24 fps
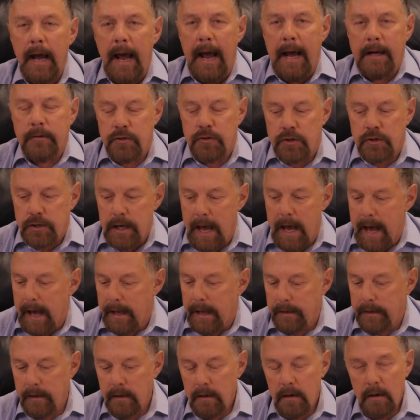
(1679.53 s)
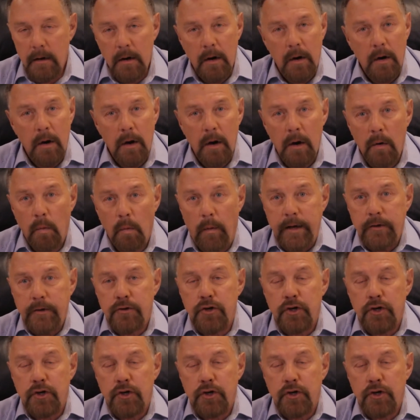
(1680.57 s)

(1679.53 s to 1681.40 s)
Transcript: and said, We